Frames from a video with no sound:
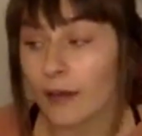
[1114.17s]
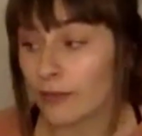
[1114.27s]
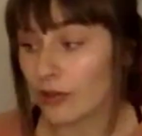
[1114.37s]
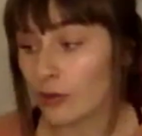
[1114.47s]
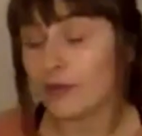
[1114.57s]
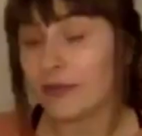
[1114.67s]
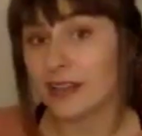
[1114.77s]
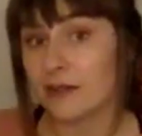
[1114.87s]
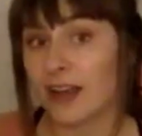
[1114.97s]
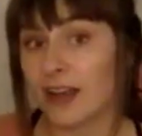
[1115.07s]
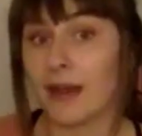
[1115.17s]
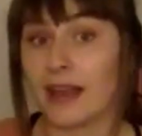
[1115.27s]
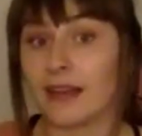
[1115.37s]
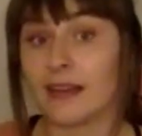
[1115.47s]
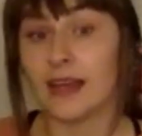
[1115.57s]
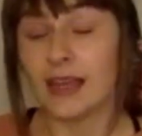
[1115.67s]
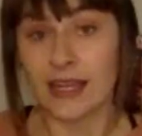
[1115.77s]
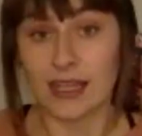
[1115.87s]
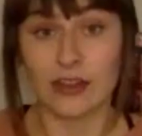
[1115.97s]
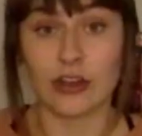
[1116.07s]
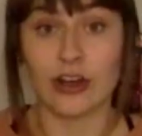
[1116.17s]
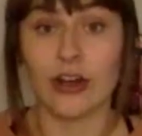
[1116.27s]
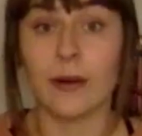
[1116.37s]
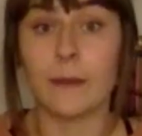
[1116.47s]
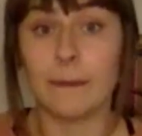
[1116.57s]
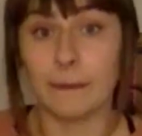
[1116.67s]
So we really recommend either